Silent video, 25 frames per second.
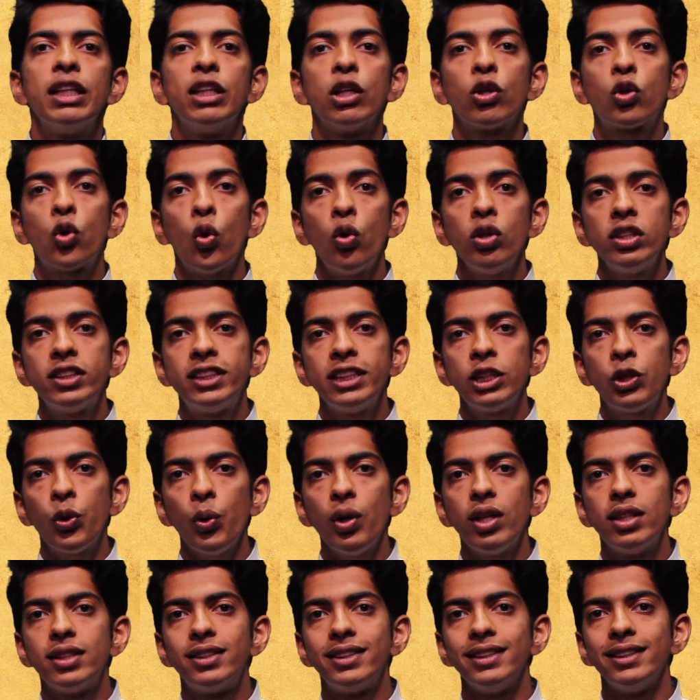The
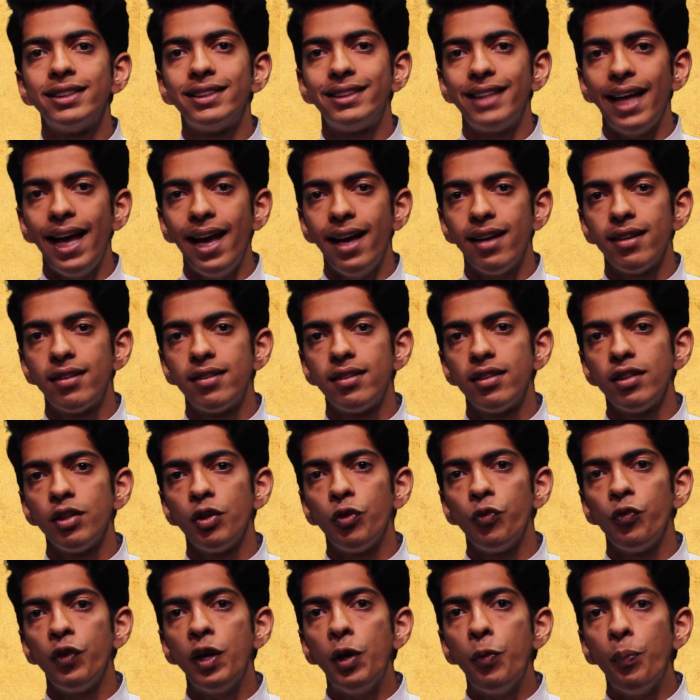consequence is that
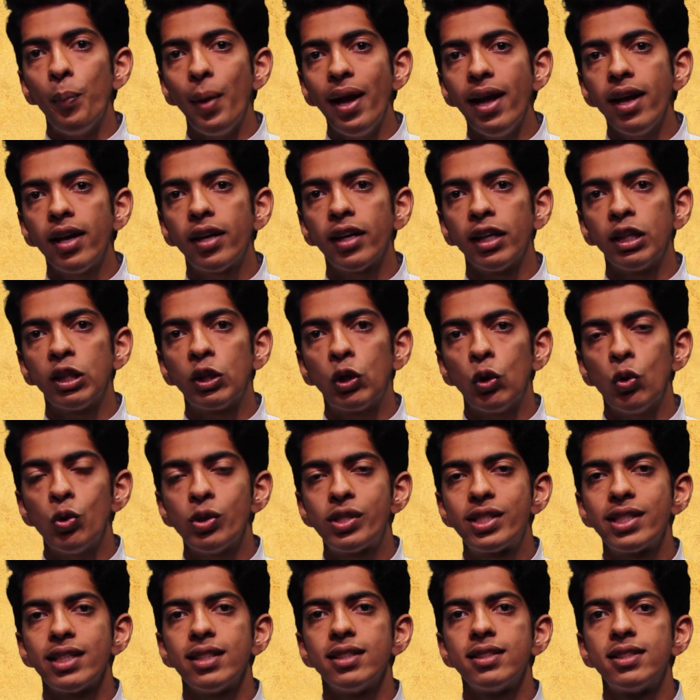we make
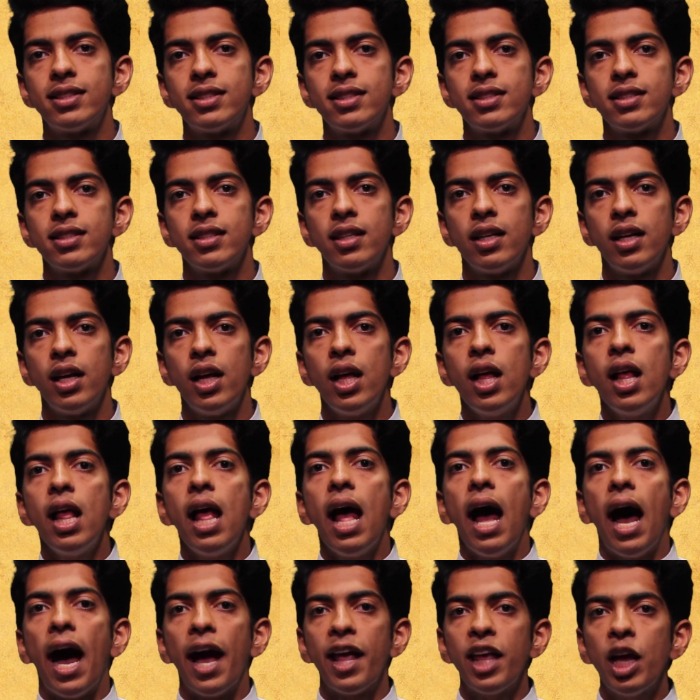conclusions.
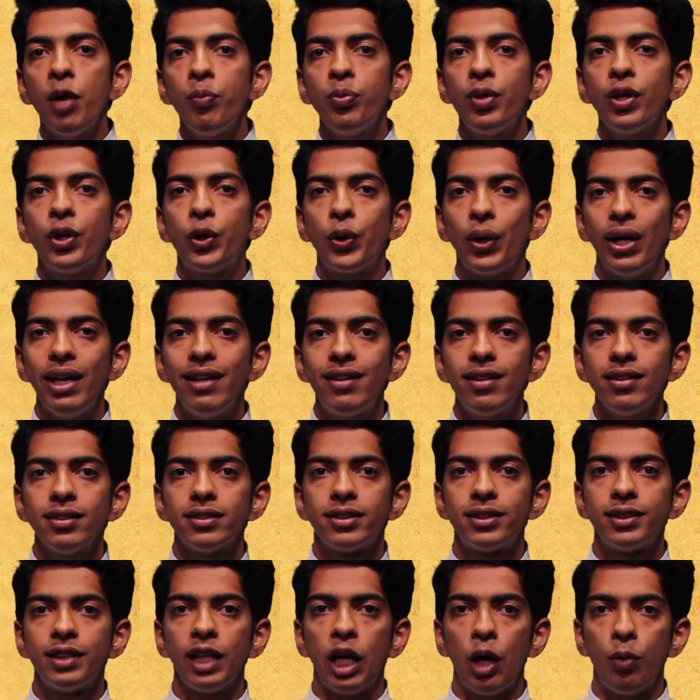I am the
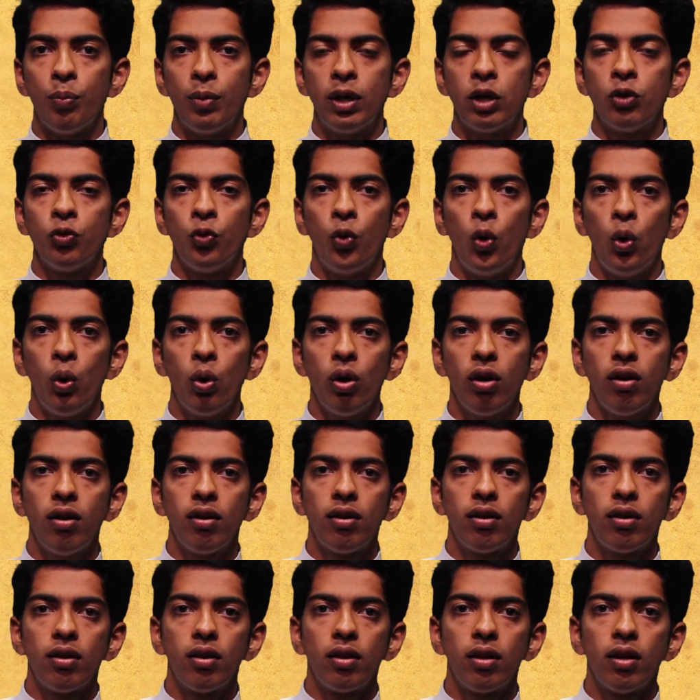greatest among all.
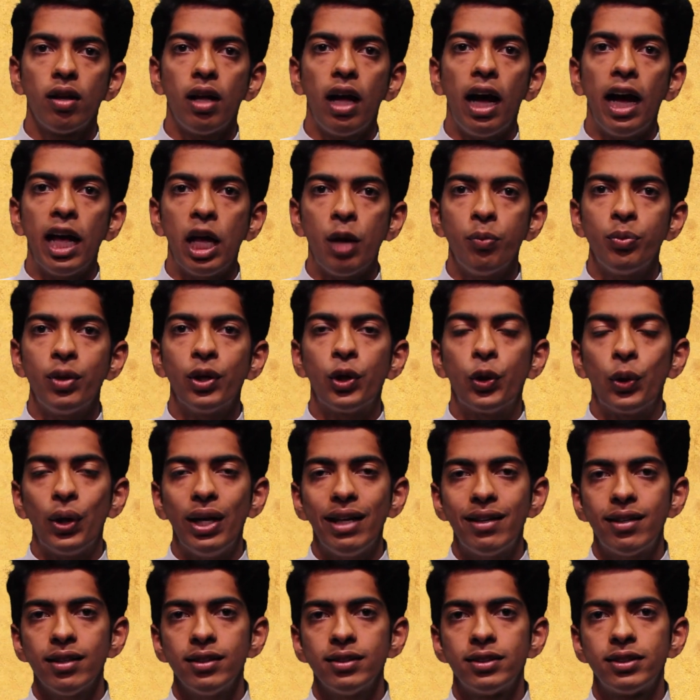I am the
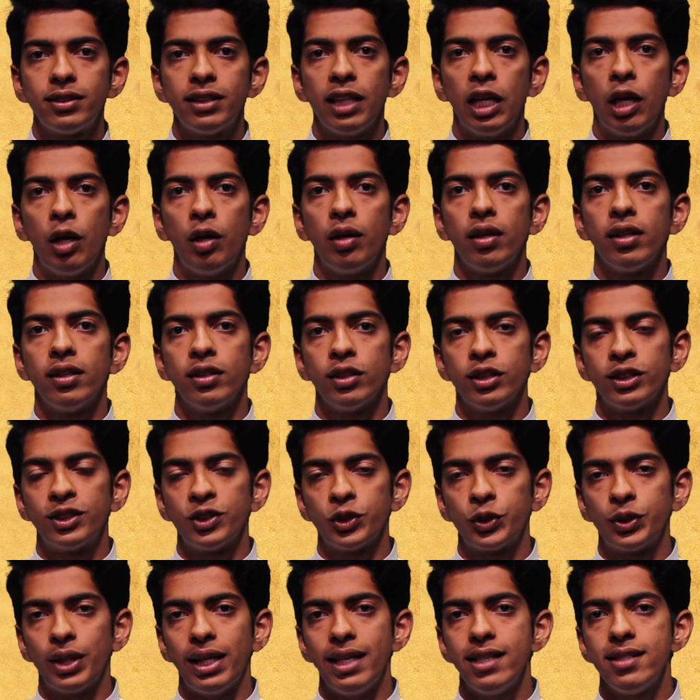greatest in the
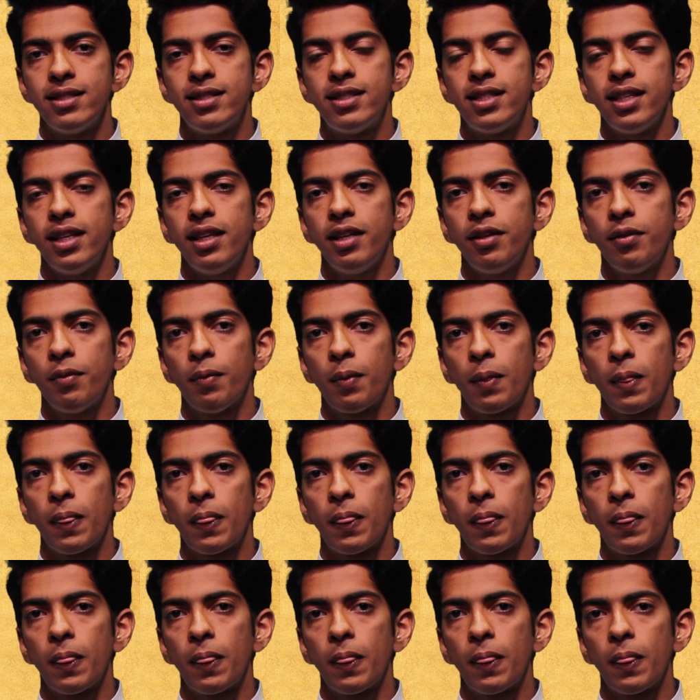society.